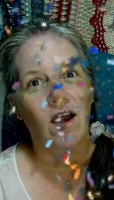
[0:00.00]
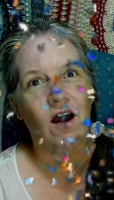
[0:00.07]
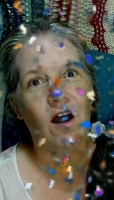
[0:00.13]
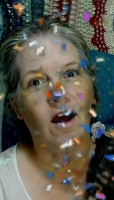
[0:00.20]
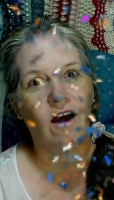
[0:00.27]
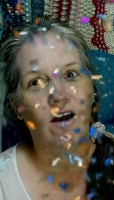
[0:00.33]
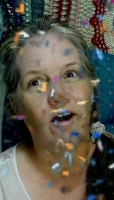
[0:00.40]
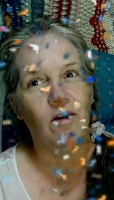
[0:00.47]

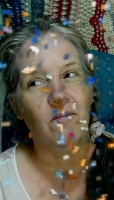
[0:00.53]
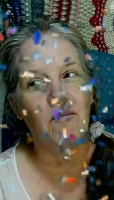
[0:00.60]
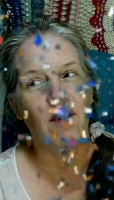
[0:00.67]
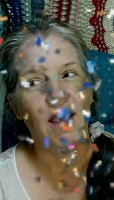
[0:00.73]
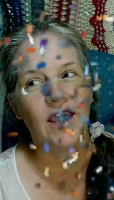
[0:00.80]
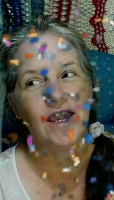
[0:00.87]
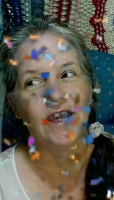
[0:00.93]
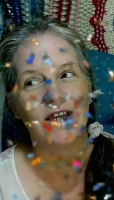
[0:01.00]
Um,
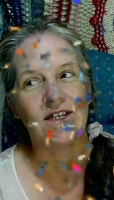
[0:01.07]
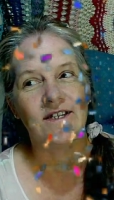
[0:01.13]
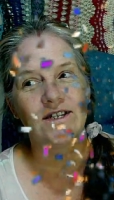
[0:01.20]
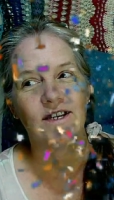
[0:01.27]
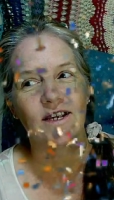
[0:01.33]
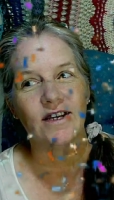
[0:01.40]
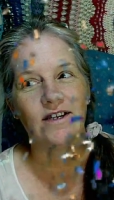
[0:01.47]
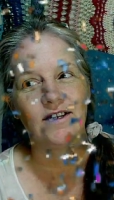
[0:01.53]

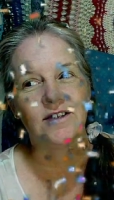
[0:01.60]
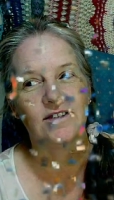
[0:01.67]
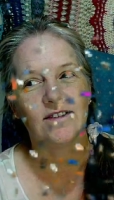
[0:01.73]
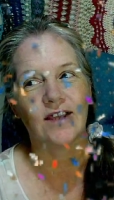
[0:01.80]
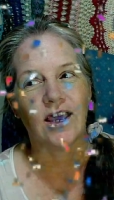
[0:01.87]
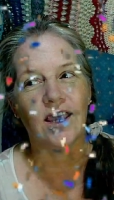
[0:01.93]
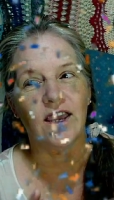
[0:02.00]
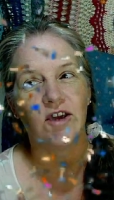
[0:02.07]
it is
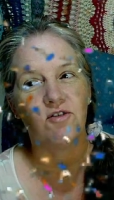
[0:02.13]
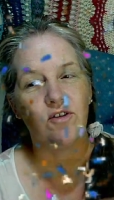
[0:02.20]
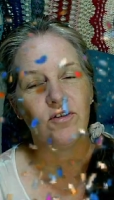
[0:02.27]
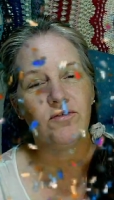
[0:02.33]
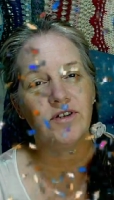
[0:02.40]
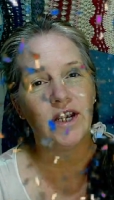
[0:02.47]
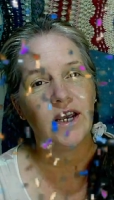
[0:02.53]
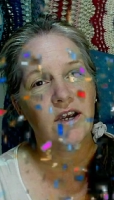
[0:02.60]
a
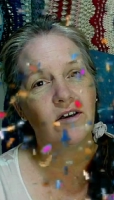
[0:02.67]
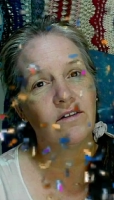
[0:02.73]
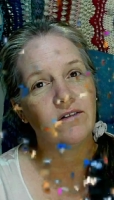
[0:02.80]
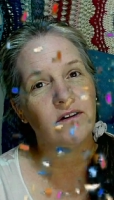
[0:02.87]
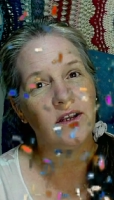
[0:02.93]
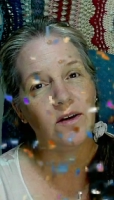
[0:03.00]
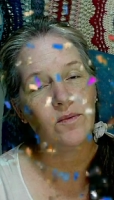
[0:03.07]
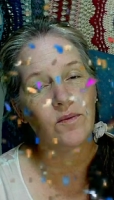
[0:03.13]
crochet or
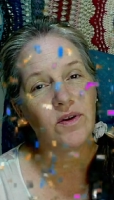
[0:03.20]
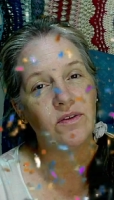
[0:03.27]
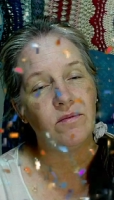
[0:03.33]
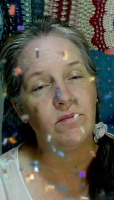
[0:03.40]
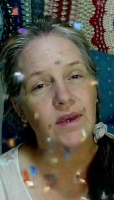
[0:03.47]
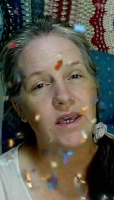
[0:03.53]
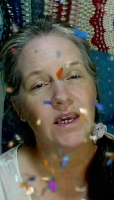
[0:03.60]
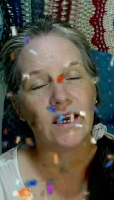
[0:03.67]
knit with
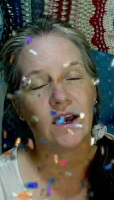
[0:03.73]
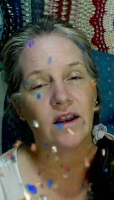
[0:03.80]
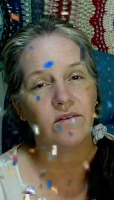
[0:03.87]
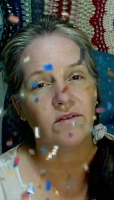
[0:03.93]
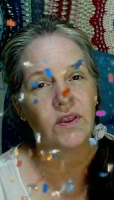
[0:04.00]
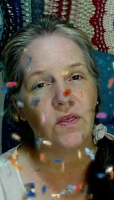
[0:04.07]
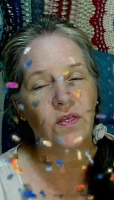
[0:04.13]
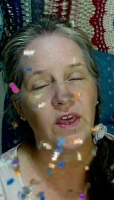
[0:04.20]
me kind
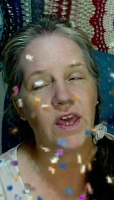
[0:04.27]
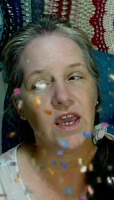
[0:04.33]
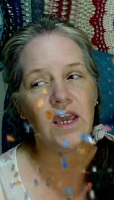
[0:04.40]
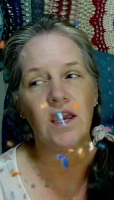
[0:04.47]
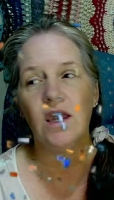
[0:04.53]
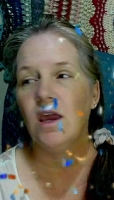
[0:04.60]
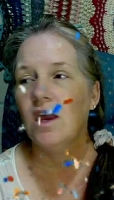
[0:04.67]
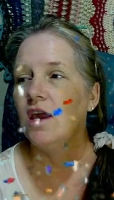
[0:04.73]
of a
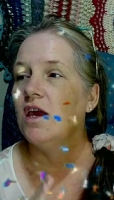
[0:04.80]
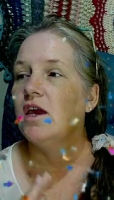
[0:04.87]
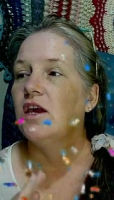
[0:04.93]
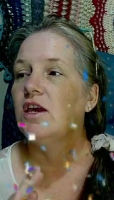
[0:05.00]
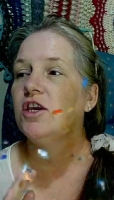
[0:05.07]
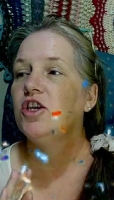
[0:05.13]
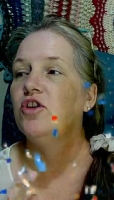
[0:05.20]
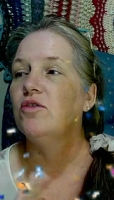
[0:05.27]
thing.
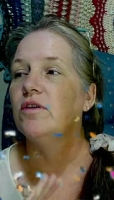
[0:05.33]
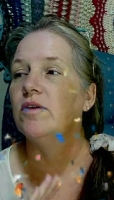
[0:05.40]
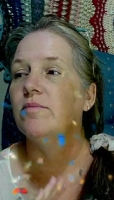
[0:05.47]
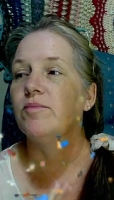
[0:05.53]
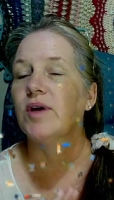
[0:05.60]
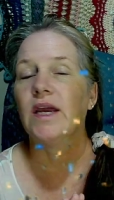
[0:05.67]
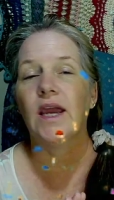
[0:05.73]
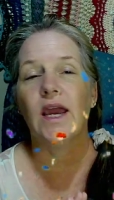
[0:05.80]
You can
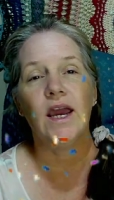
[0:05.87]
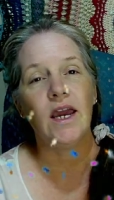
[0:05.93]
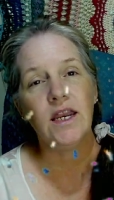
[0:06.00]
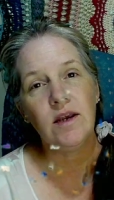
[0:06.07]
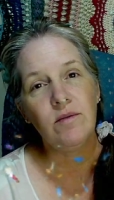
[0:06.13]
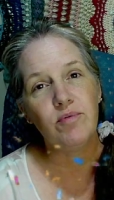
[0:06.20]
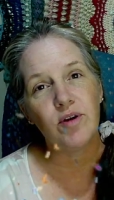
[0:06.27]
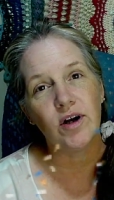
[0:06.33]
bring
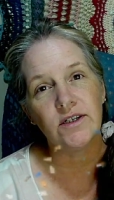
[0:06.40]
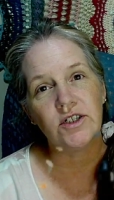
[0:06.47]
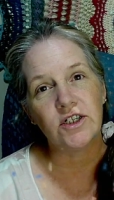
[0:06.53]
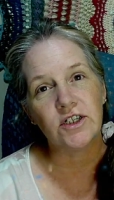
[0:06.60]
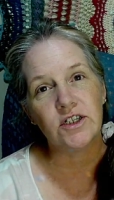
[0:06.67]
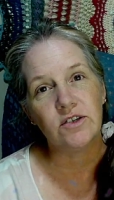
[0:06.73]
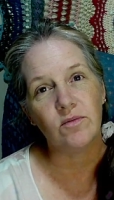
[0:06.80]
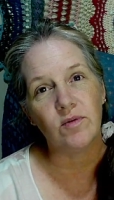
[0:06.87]
any
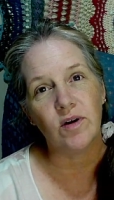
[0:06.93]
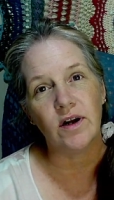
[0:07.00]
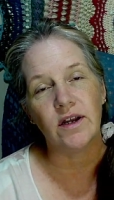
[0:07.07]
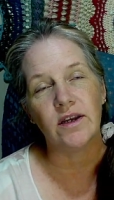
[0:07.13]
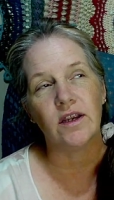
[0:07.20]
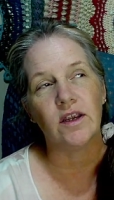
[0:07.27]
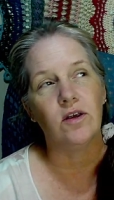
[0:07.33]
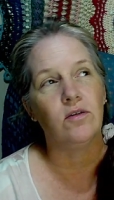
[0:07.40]
project you want.
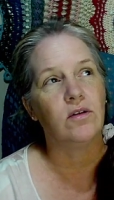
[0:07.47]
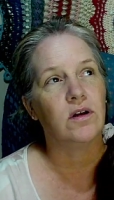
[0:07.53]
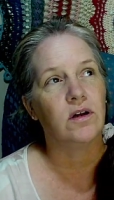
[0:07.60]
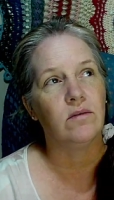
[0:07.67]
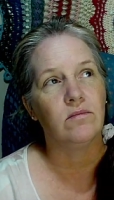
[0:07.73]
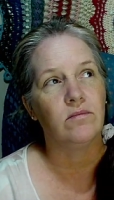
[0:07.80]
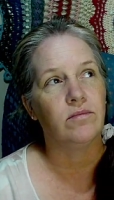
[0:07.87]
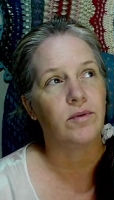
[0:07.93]
You
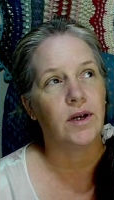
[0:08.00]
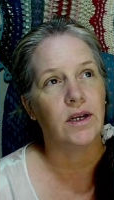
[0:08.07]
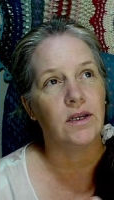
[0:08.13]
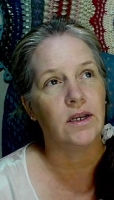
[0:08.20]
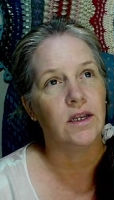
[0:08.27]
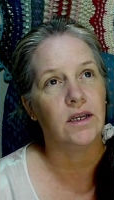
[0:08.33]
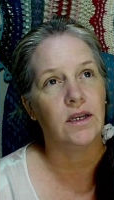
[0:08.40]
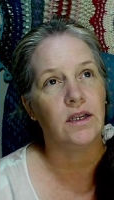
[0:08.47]
can bring
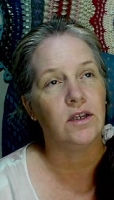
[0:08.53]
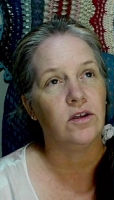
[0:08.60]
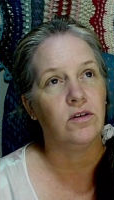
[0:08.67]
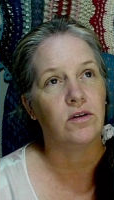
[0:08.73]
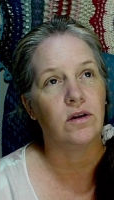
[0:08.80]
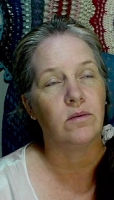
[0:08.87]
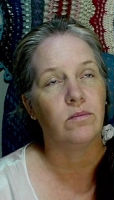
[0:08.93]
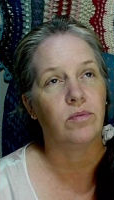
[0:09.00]
knitting, you
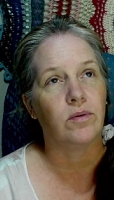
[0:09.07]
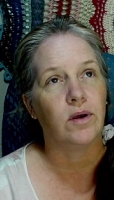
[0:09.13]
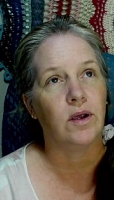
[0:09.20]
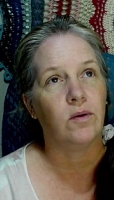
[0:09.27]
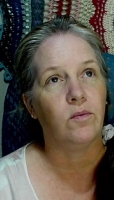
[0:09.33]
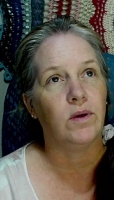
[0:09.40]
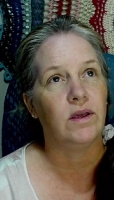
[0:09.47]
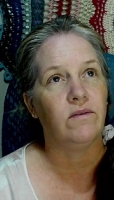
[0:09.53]
can
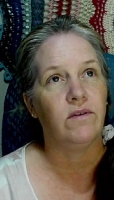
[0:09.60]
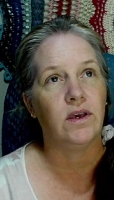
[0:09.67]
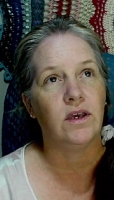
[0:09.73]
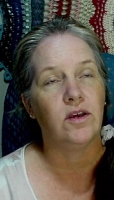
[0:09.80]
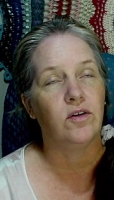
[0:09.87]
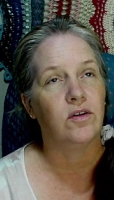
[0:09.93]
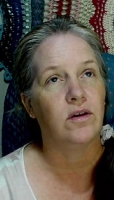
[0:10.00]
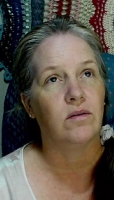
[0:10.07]
bring weaving,
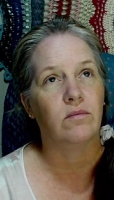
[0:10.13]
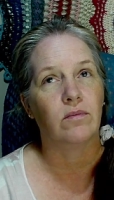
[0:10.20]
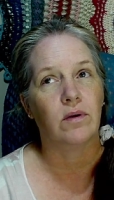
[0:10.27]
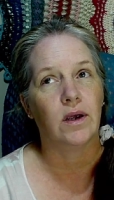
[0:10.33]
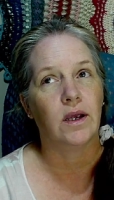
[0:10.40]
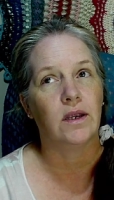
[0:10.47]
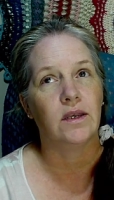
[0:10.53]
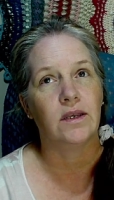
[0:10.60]
you can
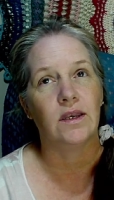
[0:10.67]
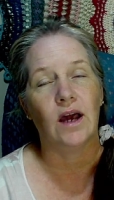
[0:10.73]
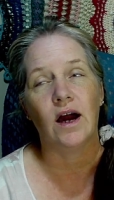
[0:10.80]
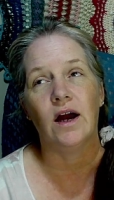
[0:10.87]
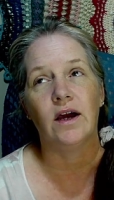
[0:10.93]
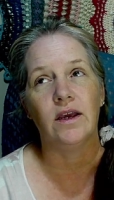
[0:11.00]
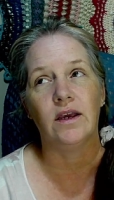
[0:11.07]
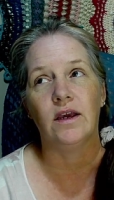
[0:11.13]
bring
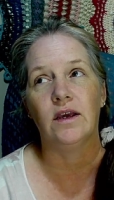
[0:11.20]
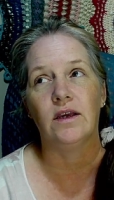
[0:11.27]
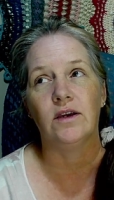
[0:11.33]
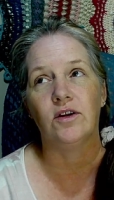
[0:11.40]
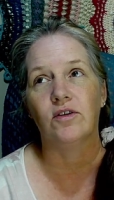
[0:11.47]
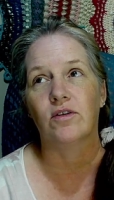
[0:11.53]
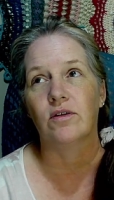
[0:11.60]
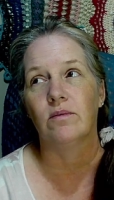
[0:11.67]
dyeing,
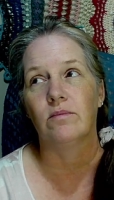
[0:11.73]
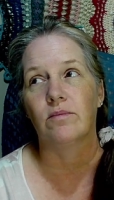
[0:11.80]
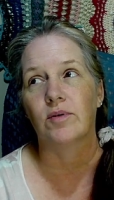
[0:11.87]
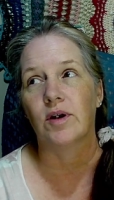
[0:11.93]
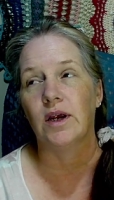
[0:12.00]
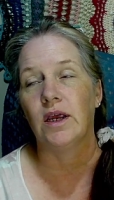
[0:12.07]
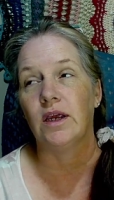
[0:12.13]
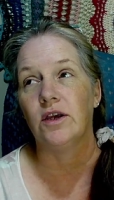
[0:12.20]
you can
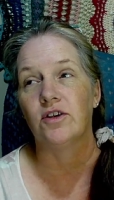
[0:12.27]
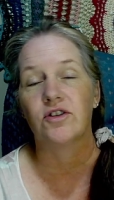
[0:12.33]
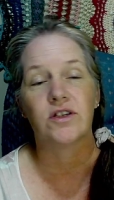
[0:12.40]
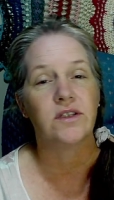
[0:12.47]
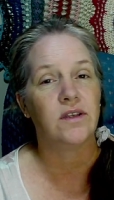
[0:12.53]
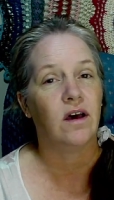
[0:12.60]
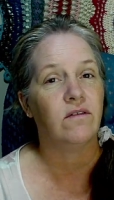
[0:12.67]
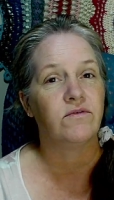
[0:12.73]
bring
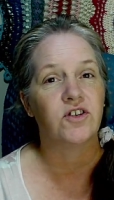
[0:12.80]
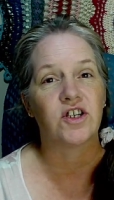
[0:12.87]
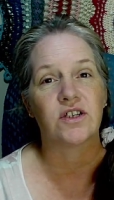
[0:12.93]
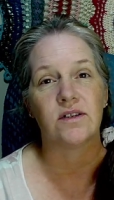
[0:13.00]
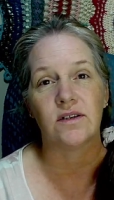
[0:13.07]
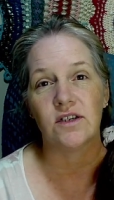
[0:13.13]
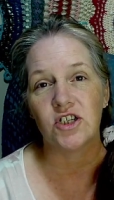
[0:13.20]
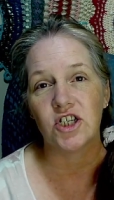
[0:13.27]
yourself
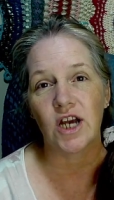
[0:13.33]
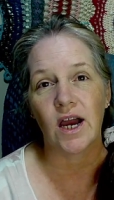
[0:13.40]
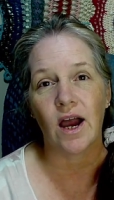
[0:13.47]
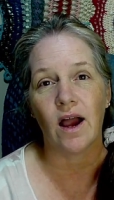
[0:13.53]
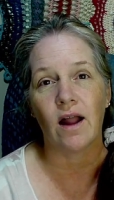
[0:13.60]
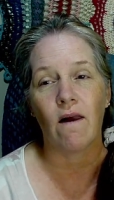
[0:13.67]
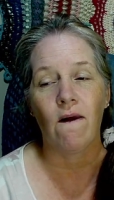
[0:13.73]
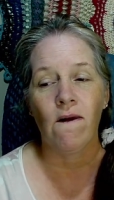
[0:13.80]
just to
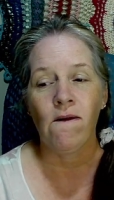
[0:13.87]
chat,